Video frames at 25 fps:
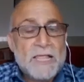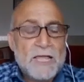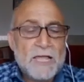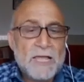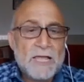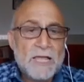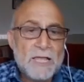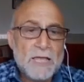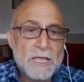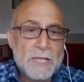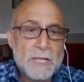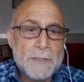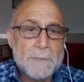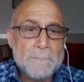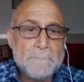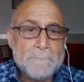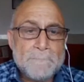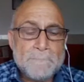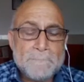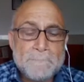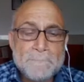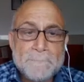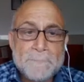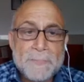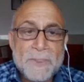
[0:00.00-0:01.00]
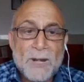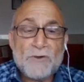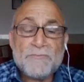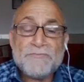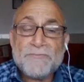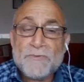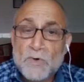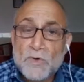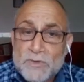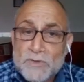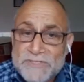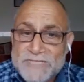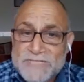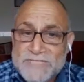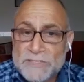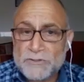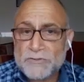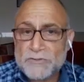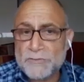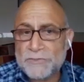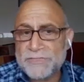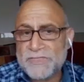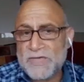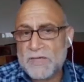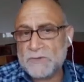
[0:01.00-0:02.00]
Of course, in
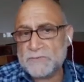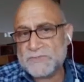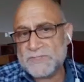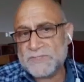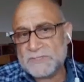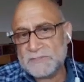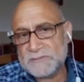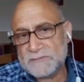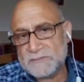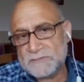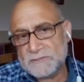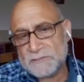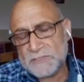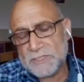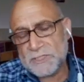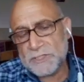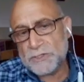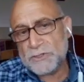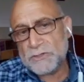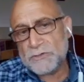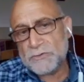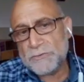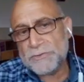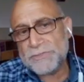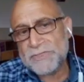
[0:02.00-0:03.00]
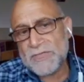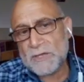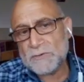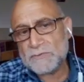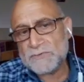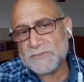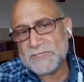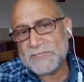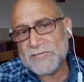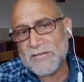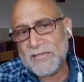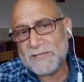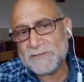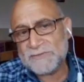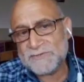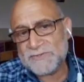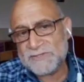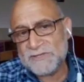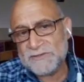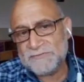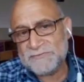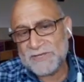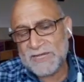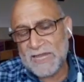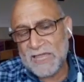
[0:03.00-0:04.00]

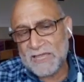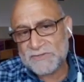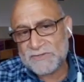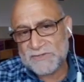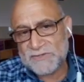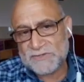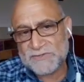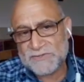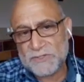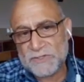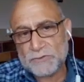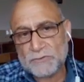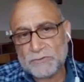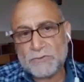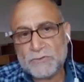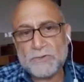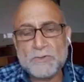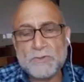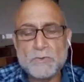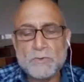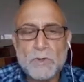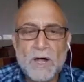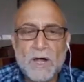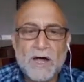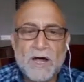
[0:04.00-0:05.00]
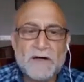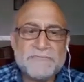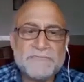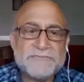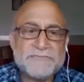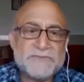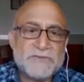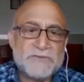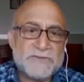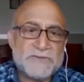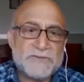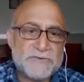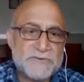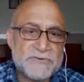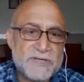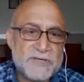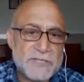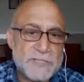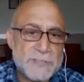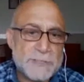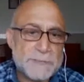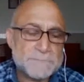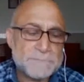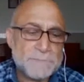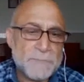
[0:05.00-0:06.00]
2007, as I said to you,
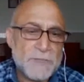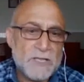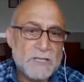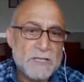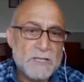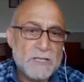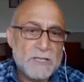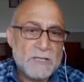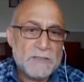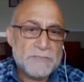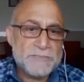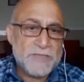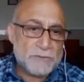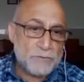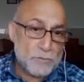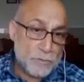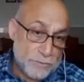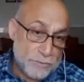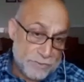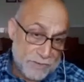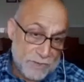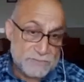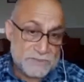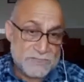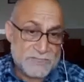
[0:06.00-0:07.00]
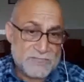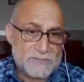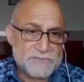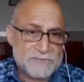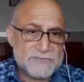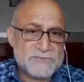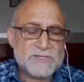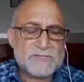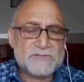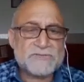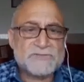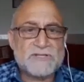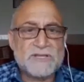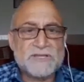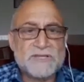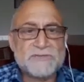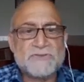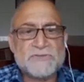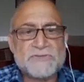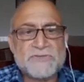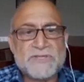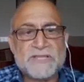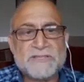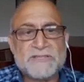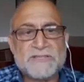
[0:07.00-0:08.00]
after the 2006
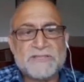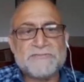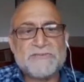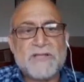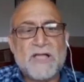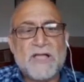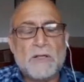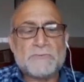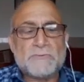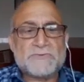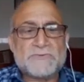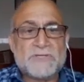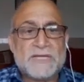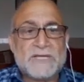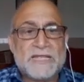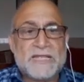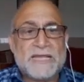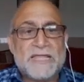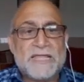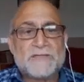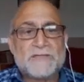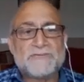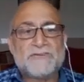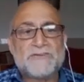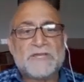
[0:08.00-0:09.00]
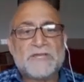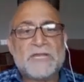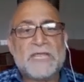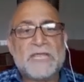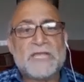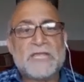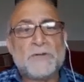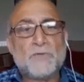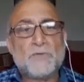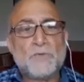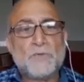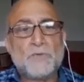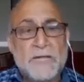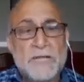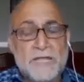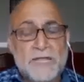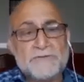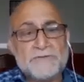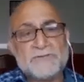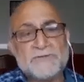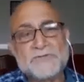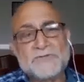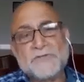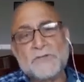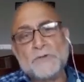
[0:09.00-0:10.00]
Legislative Council
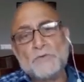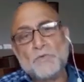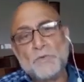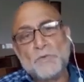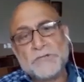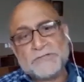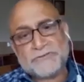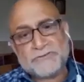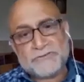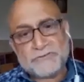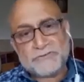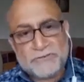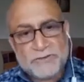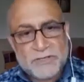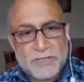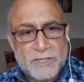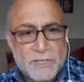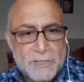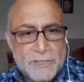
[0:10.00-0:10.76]
elections in which